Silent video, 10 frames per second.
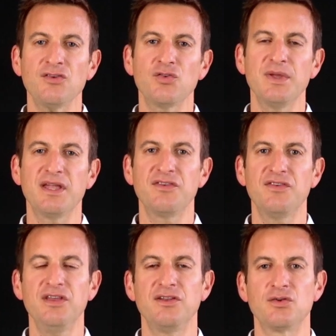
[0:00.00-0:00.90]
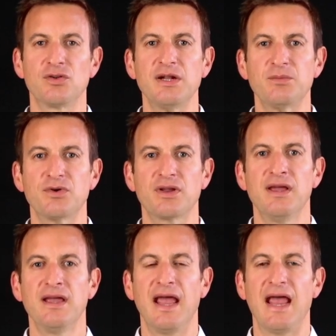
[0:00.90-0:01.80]
So we can see a neural network
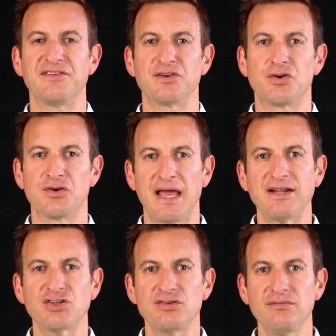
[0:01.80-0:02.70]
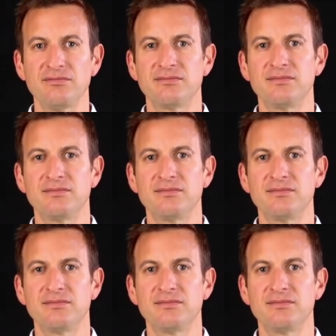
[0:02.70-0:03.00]
as a connection